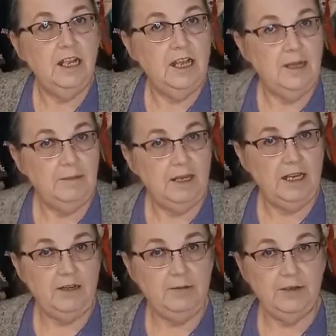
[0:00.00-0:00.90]
I'm not
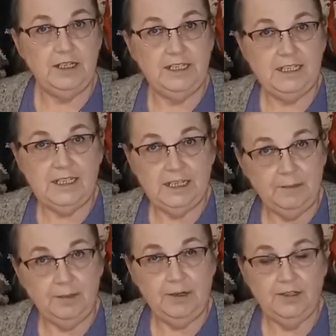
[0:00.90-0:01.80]
a really slim
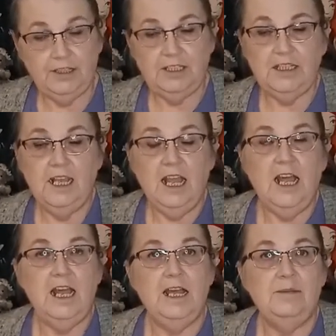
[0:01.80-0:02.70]
person,
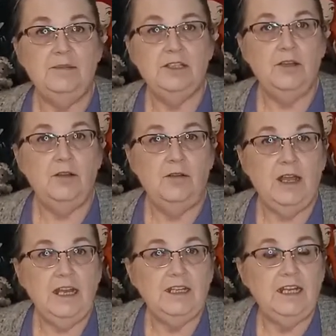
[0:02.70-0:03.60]
so
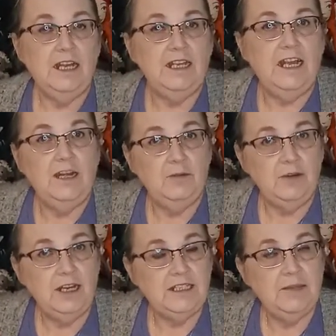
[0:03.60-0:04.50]
I kind of would
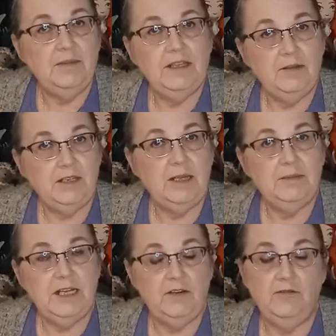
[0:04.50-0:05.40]
like something that would come
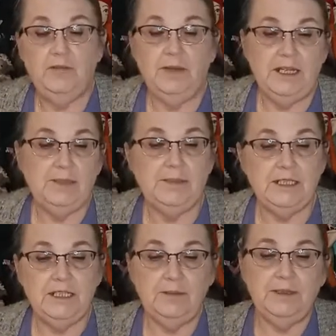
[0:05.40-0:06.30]
down over my hips a
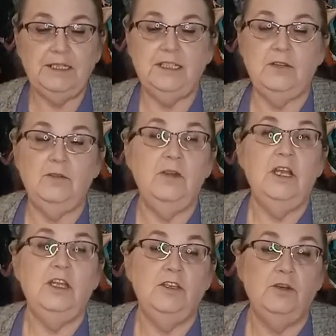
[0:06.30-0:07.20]
little bit. So
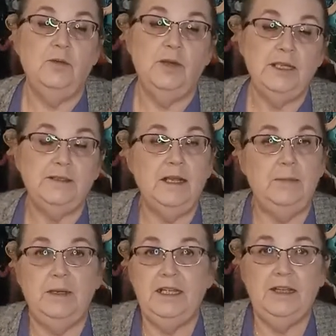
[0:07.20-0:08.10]
you know what? I'm
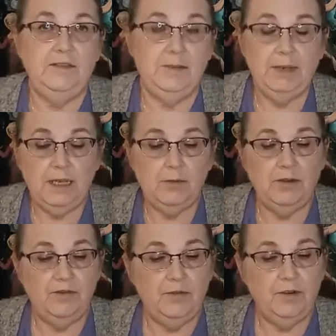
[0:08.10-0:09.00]
going to have to make
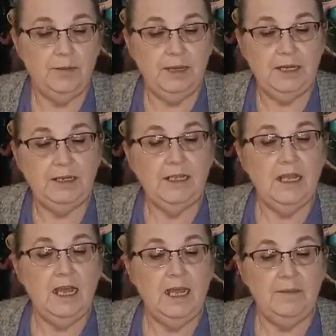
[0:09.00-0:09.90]
one for me.
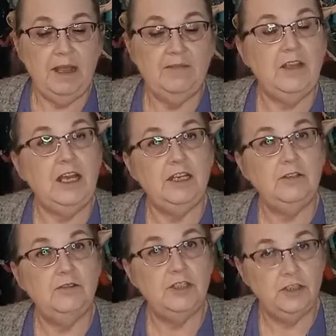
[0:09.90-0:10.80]
I've got a new
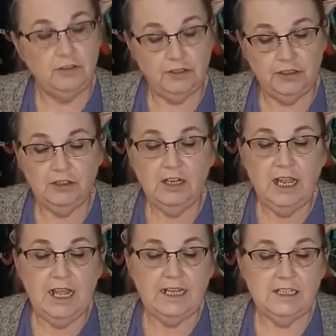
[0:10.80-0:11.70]
serger,
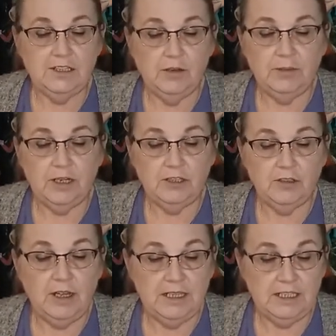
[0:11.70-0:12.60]
and so I'm going to
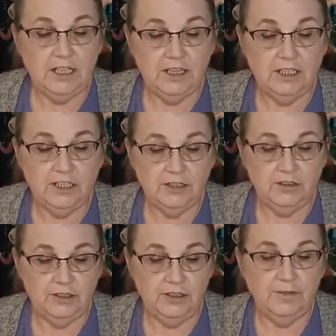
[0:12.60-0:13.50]
try this on the
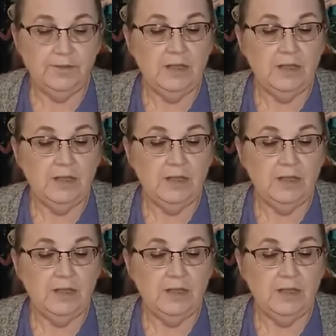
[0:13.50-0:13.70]
serger.